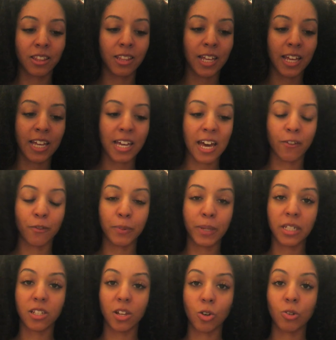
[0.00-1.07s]
they have
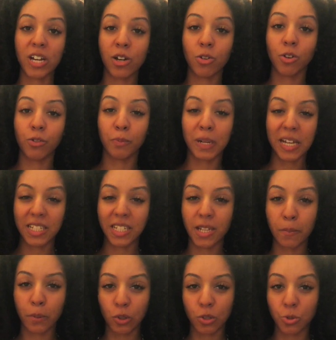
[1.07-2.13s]
been sold out of
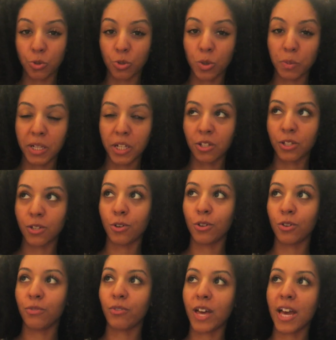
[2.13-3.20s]
plastic bottles because
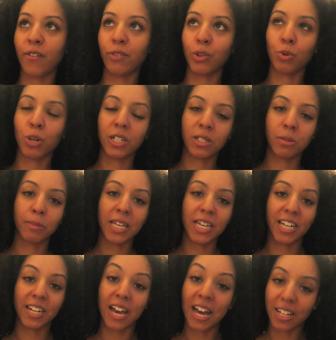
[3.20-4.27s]
of everyone's
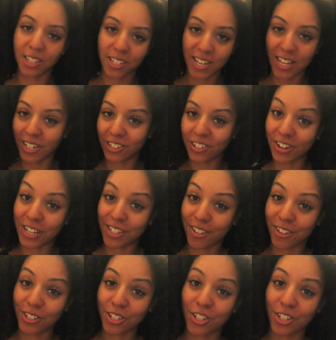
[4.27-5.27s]
making hand sanitizer.